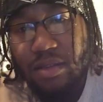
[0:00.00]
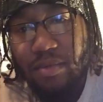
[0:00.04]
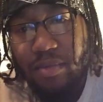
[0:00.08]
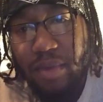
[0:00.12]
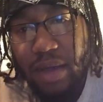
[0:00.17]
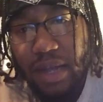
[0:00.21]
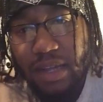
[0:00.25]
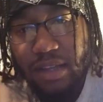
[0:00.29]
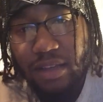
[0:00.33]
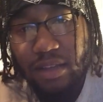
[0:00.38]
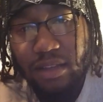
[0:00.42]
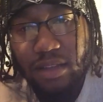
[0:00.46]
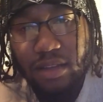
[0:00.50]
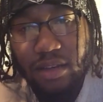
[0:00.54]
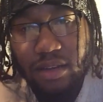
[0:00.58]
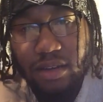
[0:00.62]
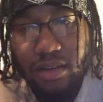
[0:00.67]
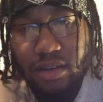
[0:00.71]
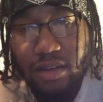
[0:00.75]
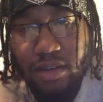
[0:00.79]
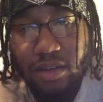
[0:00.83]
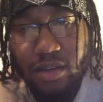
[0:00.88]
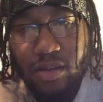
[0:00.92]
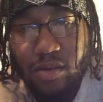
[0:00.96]
back to
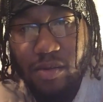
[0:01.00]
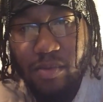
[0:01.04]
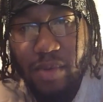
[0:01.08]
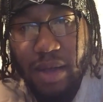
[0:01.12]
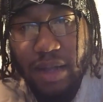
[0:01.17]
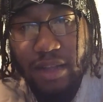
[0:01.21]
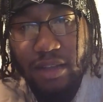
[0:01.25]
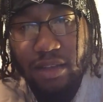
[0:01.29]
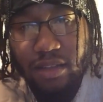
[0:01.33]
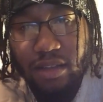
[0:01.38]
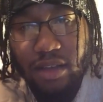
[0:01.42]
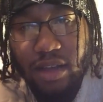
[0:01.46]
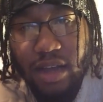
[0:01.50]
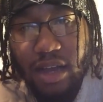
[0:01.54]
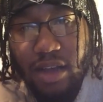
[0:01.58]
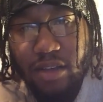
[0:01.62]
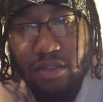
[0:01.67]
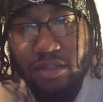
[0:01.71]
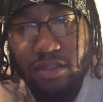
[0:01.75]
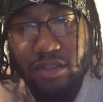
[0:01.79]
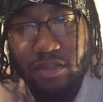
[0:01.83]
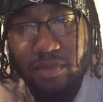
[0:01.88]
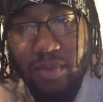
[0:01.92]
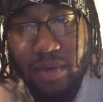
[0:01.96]
their
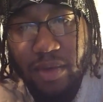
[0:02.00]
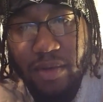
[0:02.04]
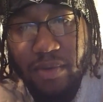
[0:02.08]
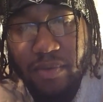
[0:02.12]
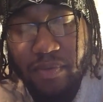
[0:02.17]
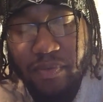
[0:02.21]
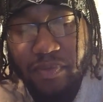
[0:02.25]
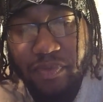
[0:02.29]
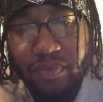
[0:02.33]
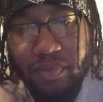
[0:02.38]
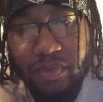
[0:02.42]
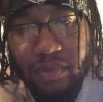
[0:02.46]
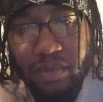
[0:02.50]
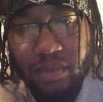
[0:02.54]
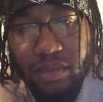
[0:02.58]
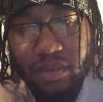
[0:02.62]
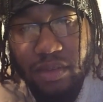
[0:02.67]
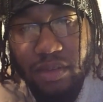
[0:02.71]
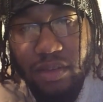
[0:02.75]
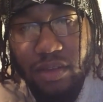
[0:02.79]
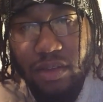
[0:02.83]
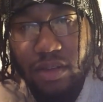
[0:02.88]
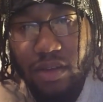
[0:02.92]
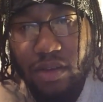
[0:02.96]
houses, man.
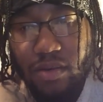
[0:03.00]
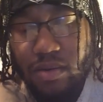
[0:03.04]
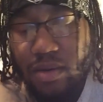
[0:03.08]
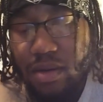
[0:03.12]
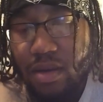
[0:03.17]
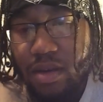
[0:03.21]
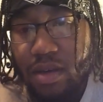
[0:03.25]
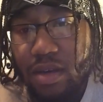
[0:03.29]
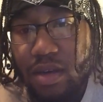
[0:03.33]
You know,